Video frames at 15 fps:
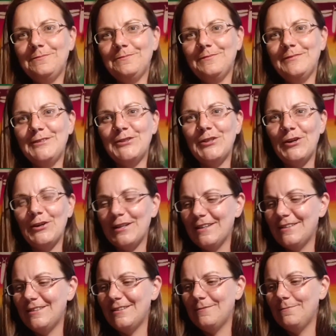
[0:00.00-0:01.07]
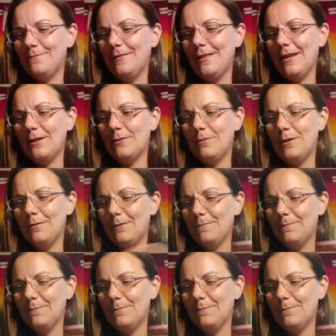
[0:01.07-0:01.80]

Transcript: Sorry, guys. Thank you, baby.